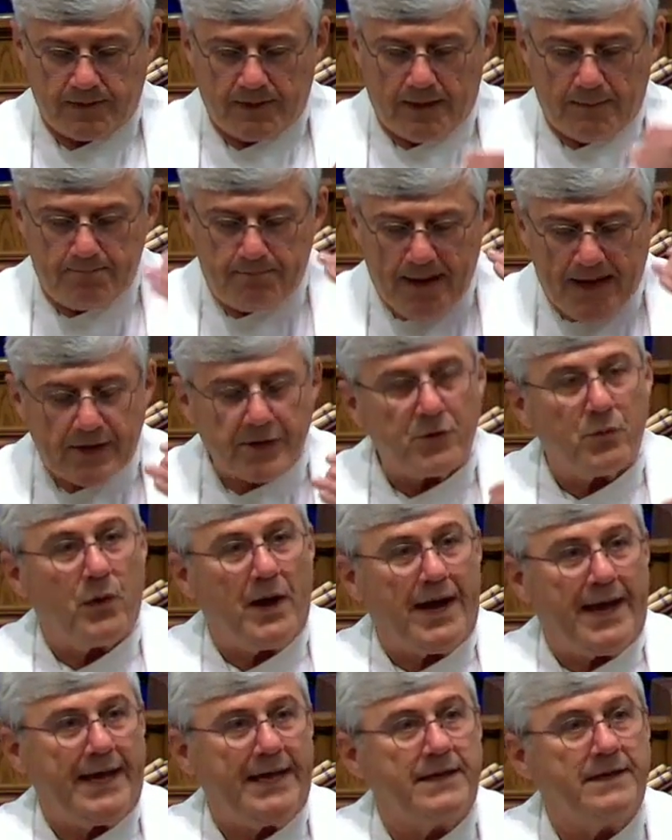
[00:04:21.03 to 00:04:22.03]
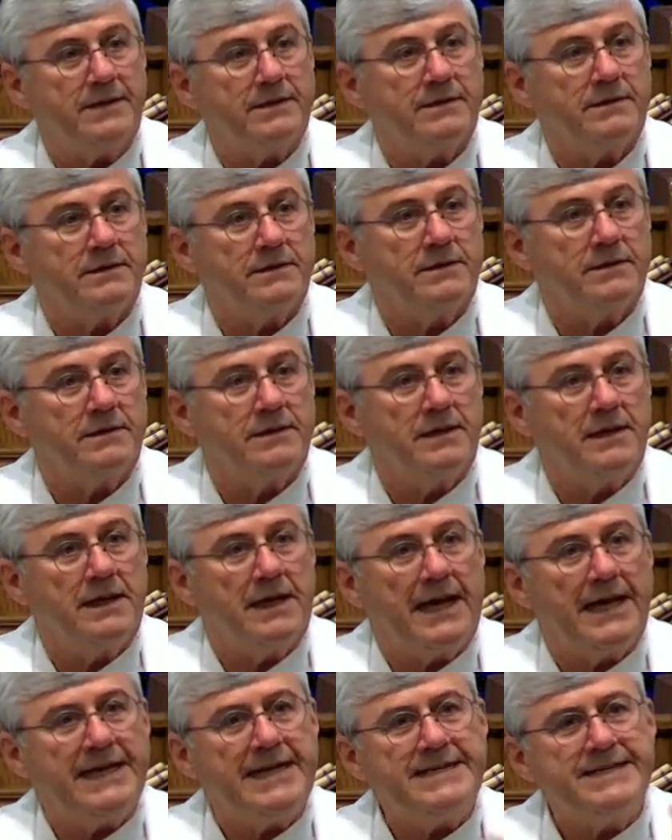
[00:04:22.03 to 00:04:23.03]
a better way.
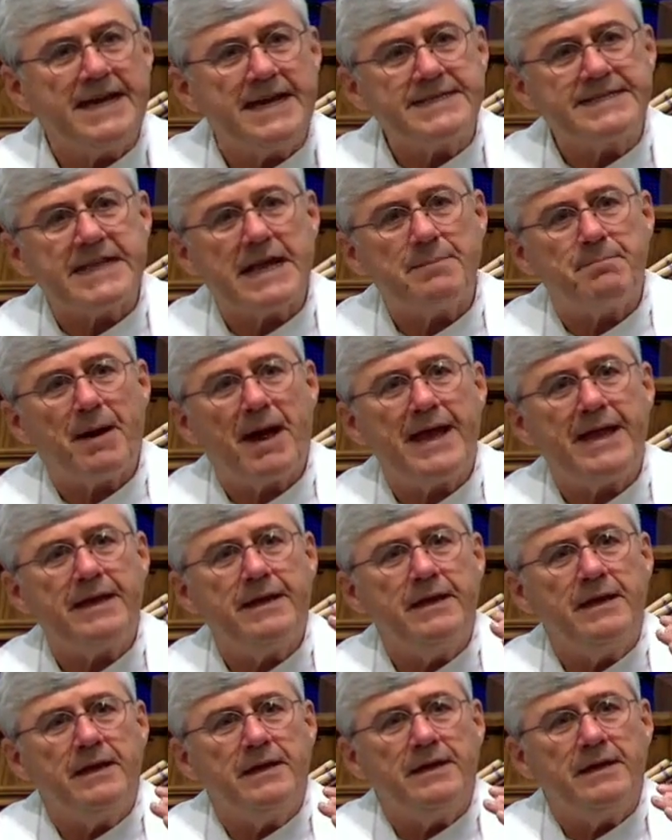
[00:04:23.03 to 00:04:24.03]
And he does that by